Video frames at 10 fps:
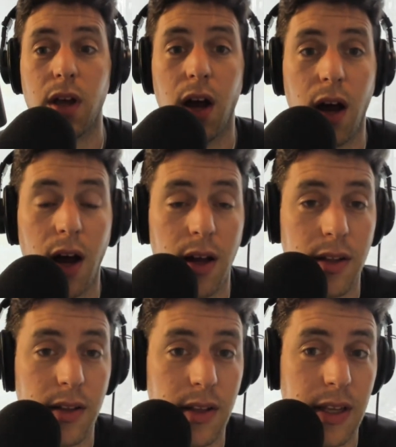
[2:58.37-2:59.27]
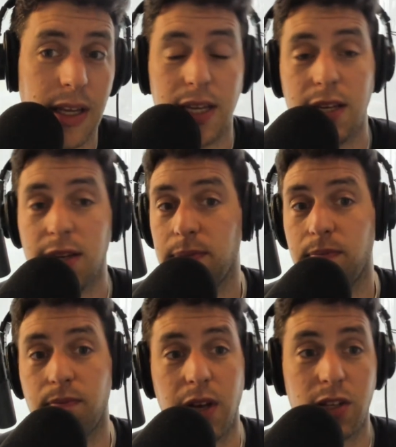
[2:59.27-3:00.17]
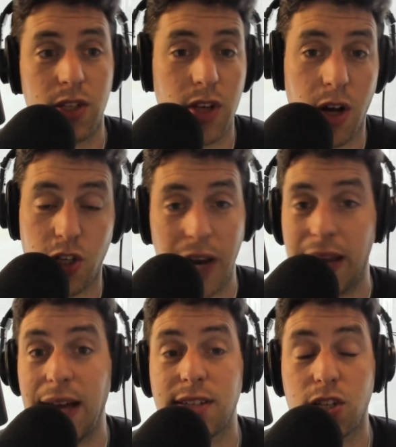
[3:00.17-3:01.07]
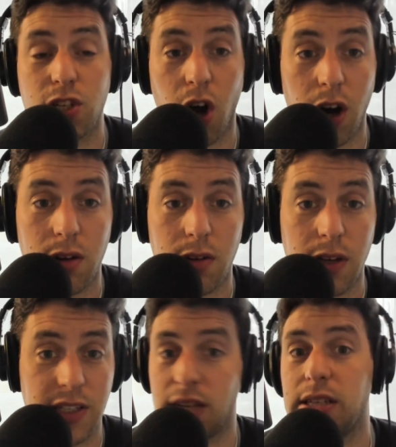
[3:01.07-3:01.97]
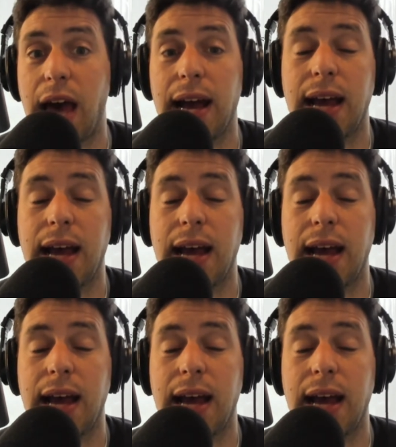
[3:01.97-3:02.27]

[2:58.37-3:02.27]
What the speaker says: He is a gigantic star. He's the exact